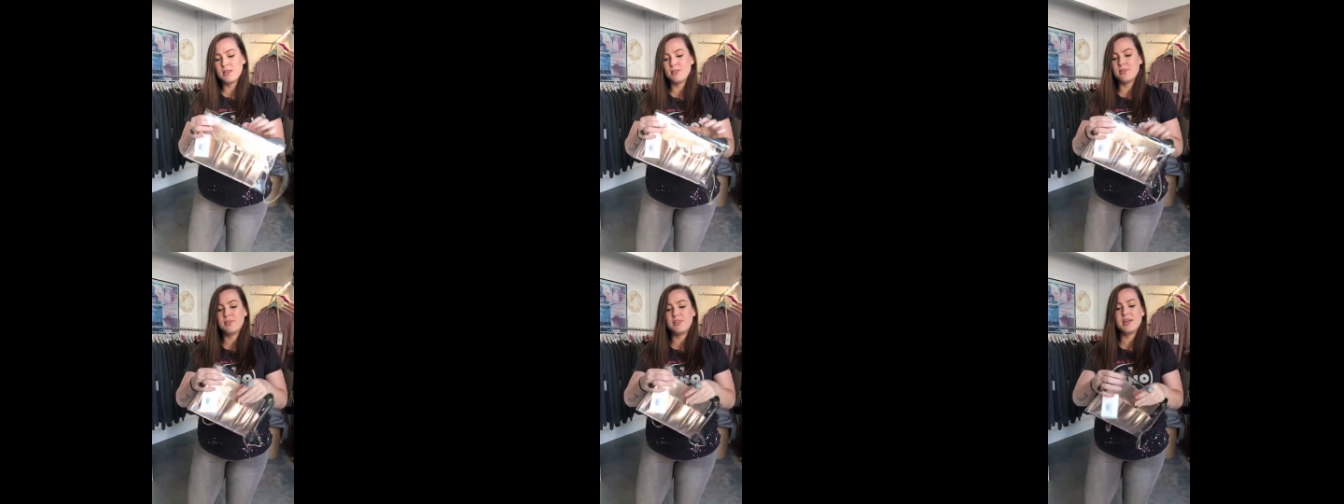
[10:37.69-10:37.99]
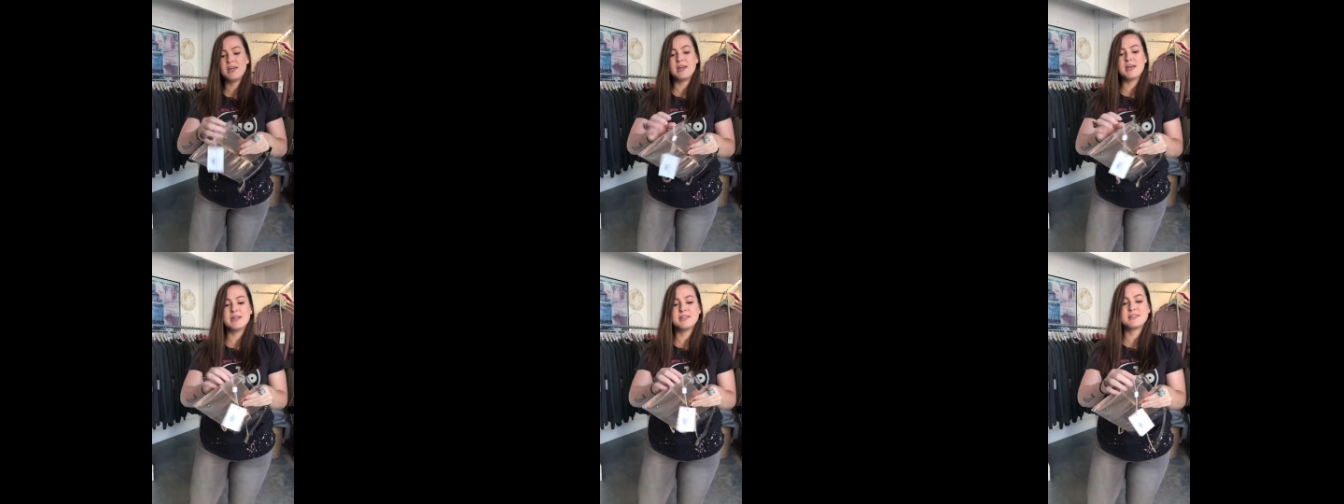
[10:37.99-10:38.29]

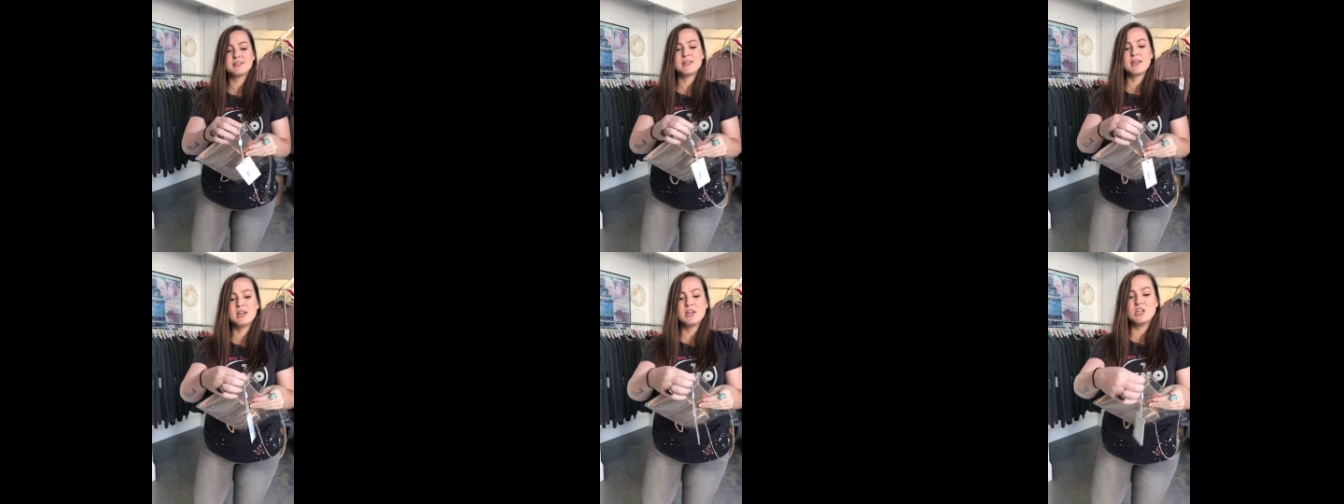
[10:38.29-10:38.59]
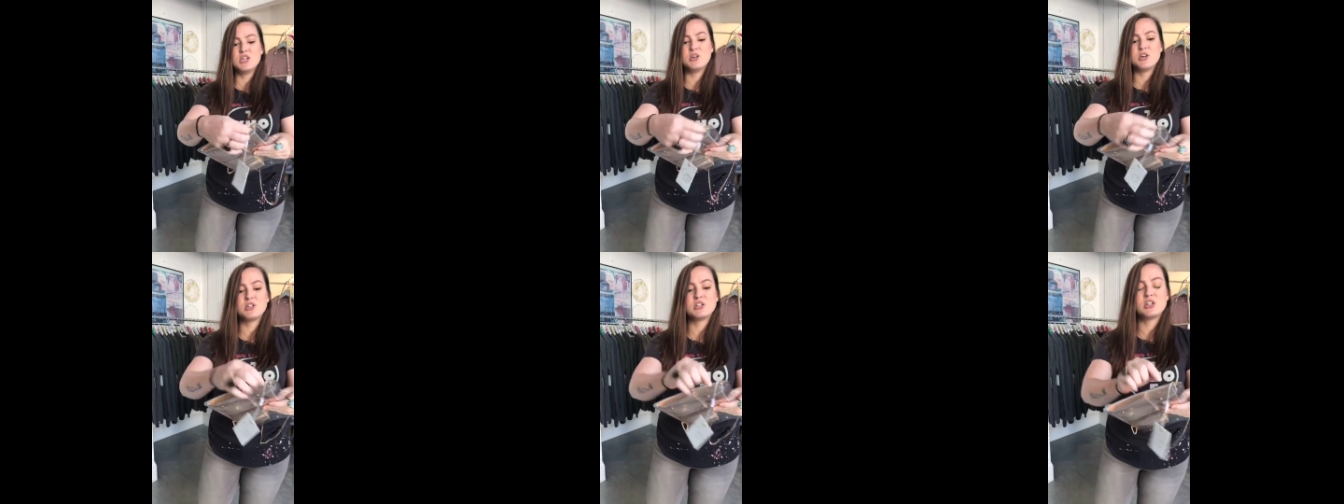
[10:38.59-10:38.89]
this,
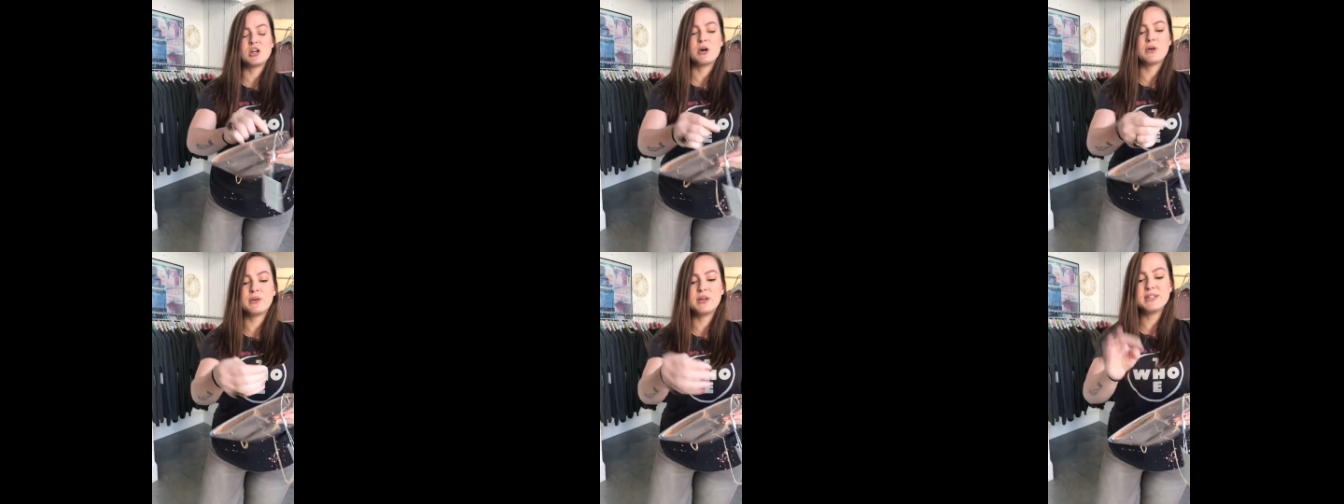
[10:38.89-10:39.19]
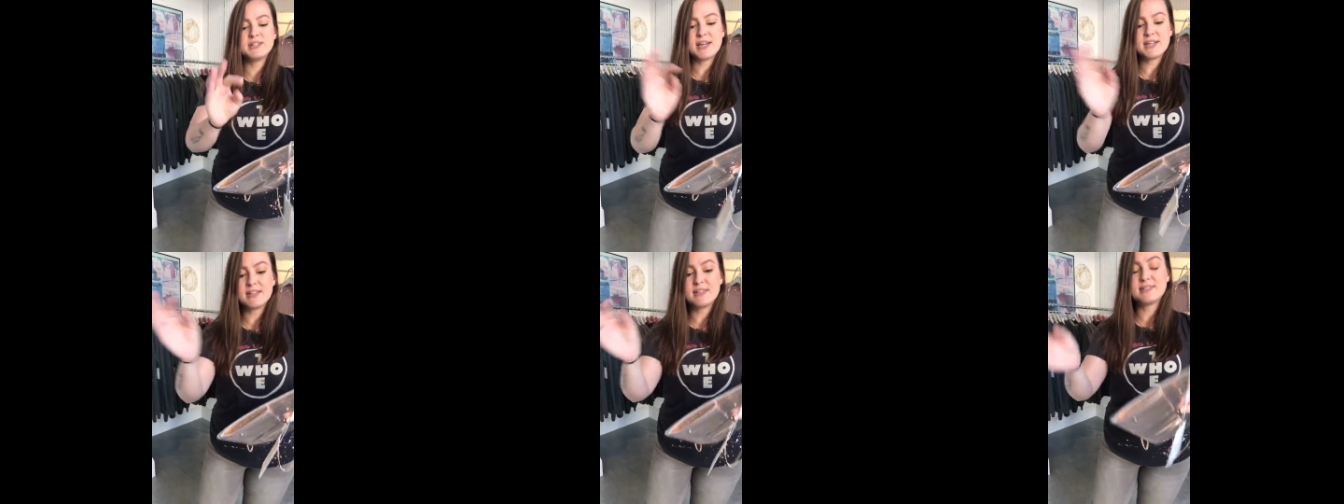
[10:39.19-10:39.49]
you could totally
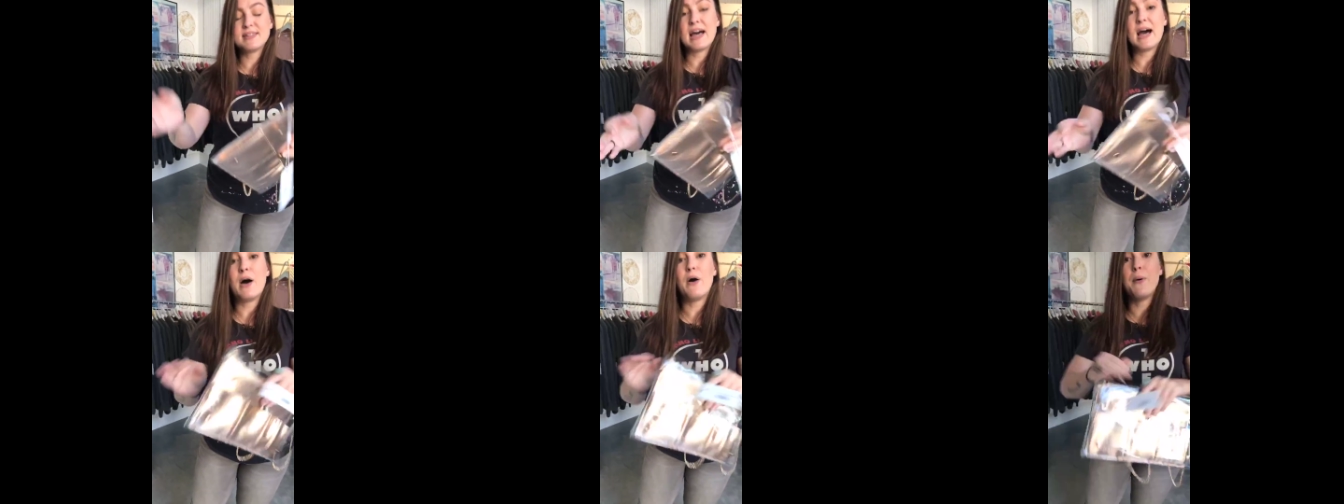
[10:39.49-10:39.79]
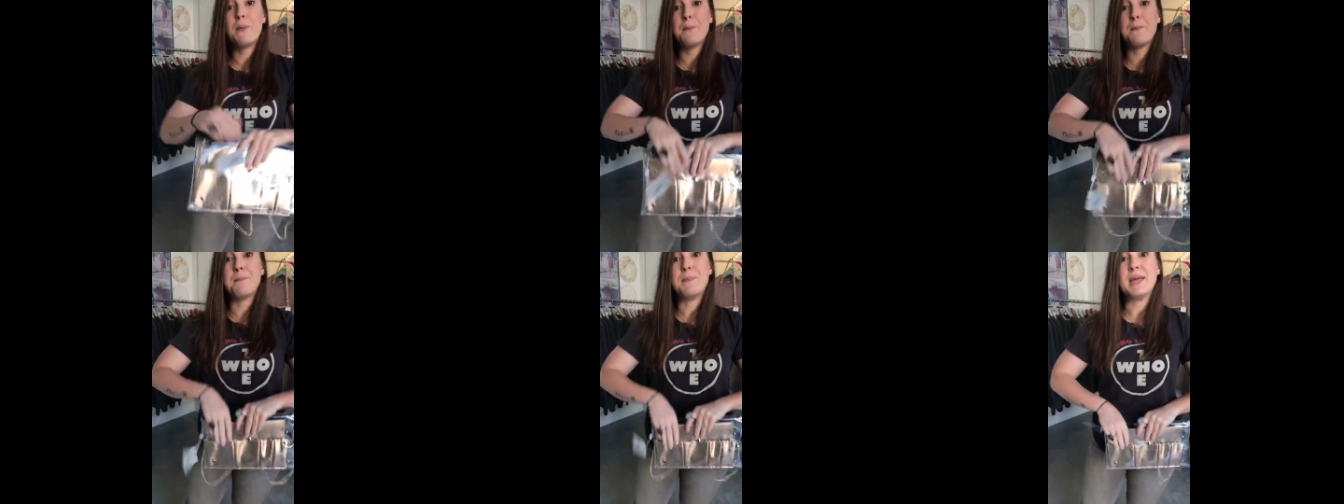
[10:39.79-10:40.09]
take this
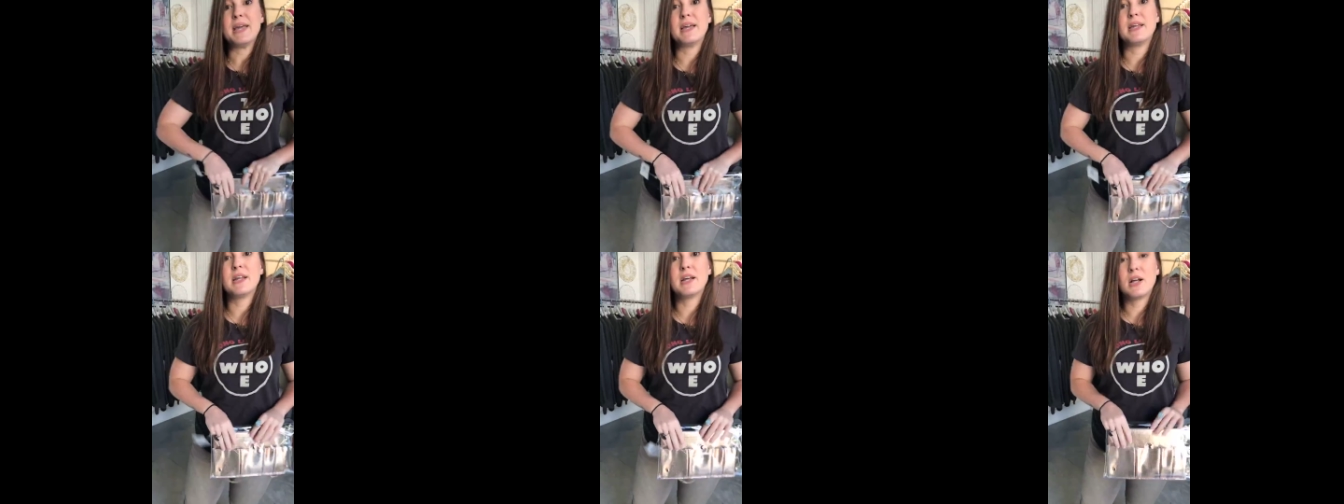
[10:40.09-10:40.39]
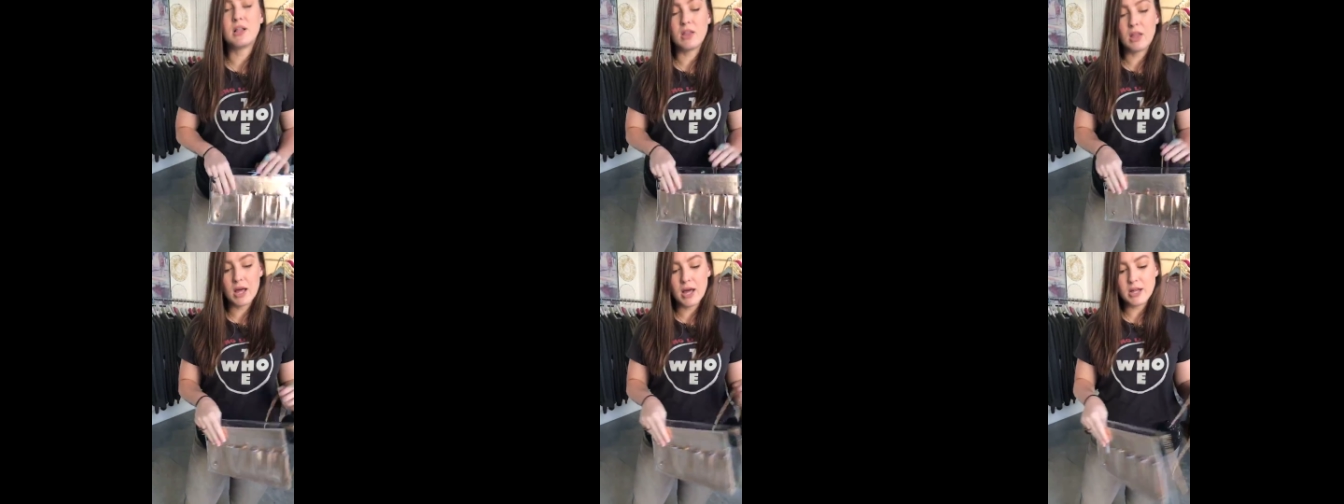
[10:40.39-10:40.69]
out, make it a
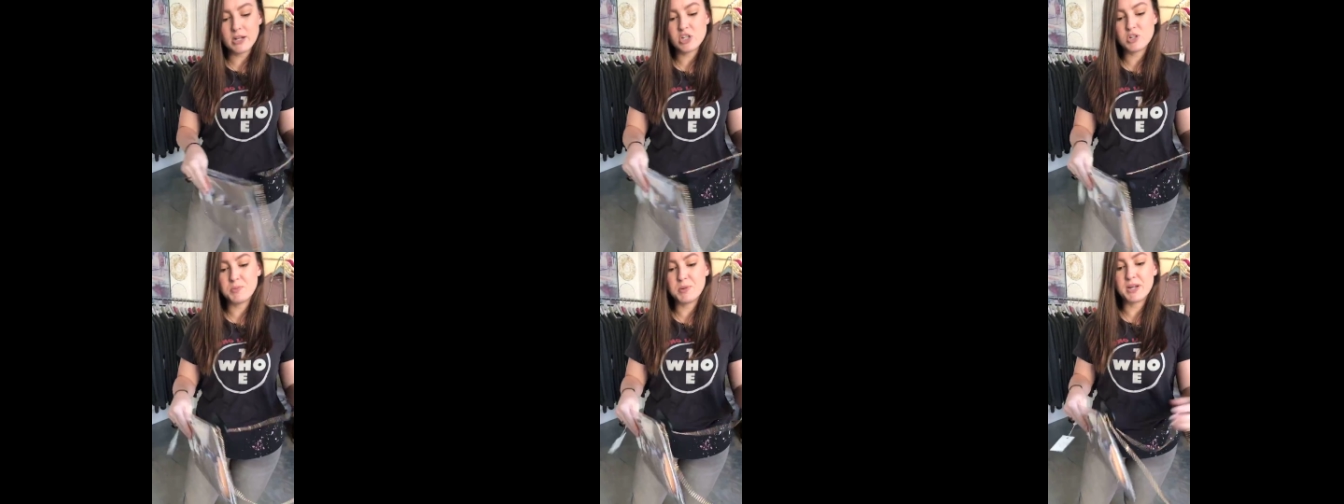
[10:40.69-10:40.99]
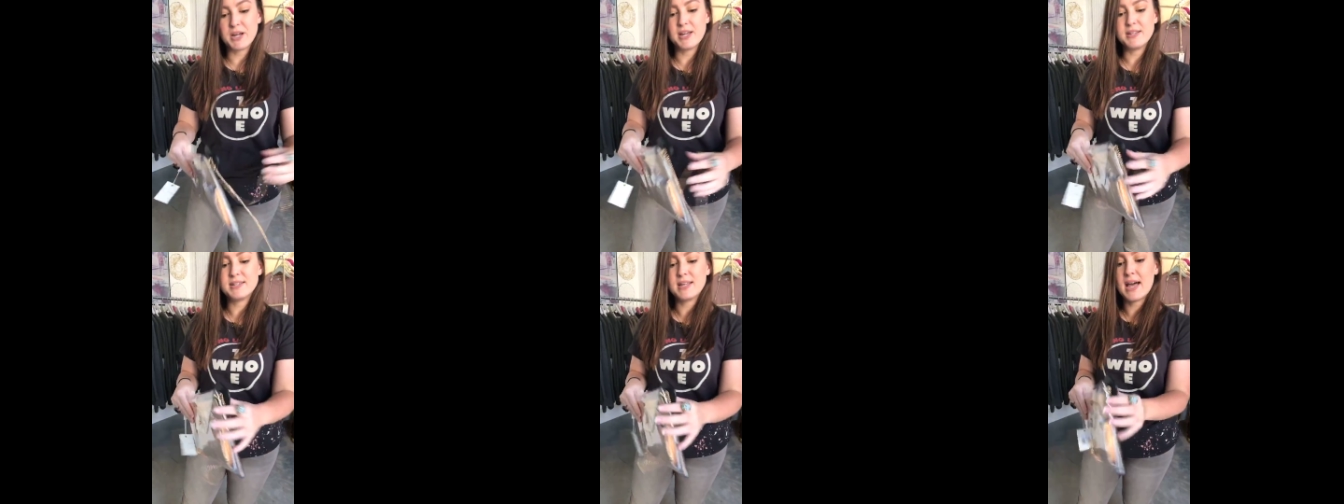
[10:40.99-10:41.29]
clutch
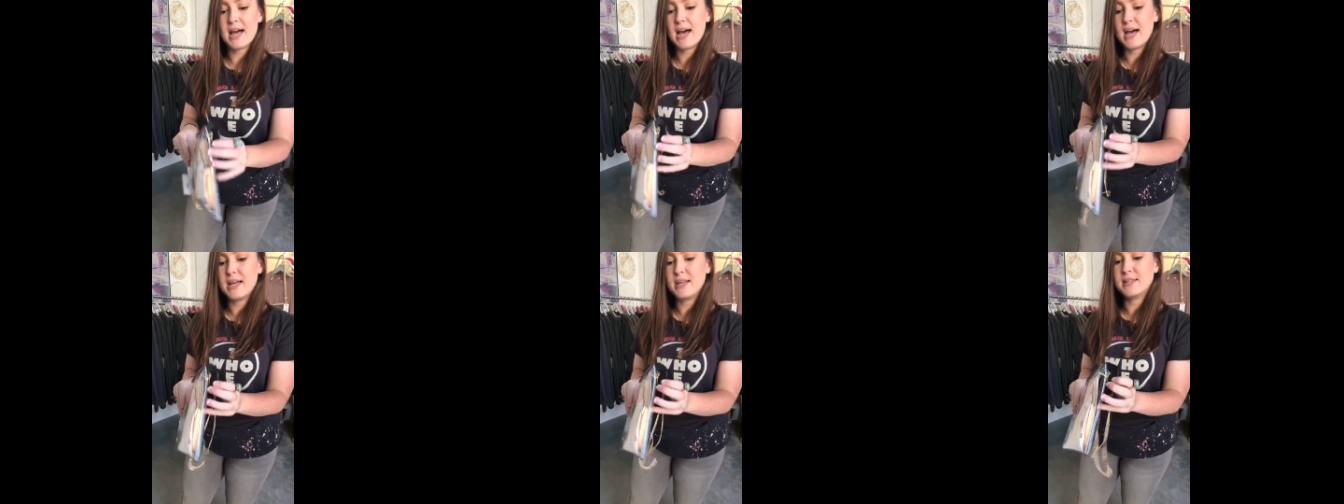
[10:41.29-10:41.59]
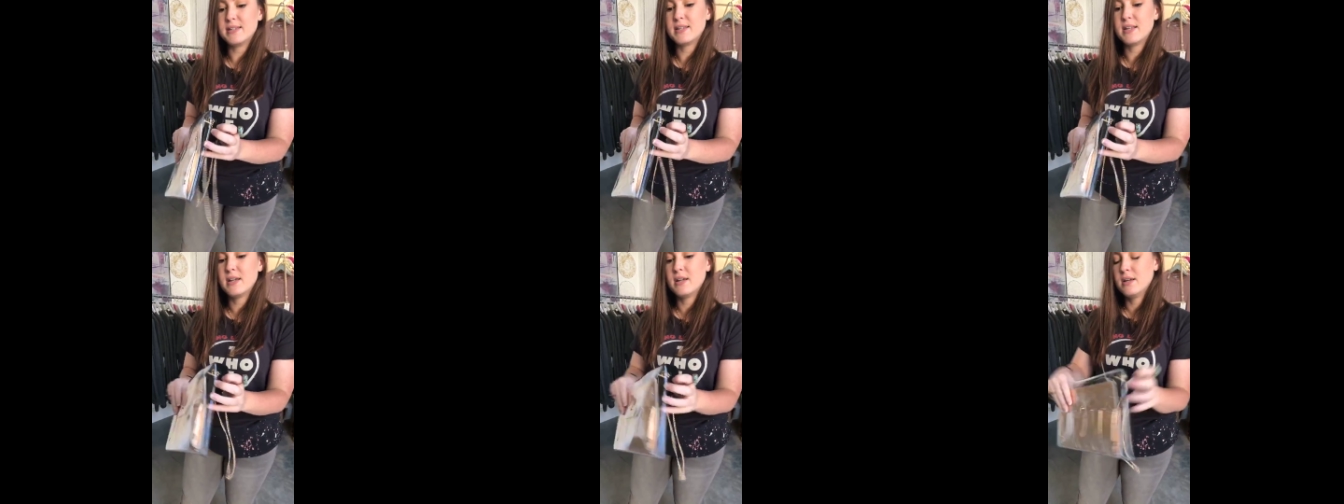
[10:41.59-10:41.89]
because it
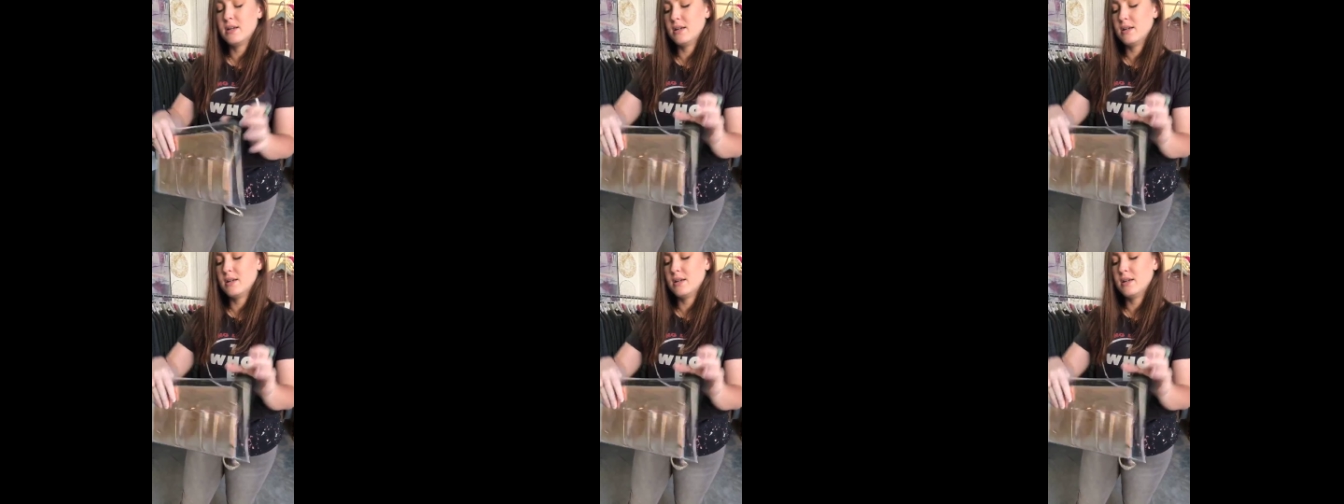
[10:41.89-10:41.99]
has,